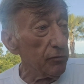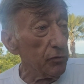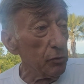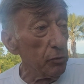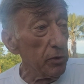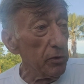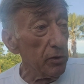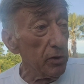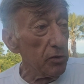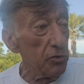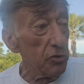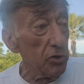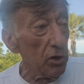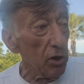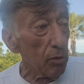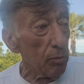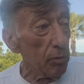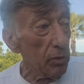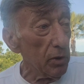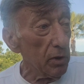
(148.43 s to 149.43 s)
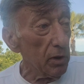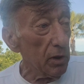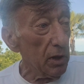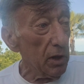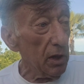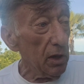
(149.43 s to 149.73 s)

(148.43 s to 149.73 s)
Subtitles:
of doing the job,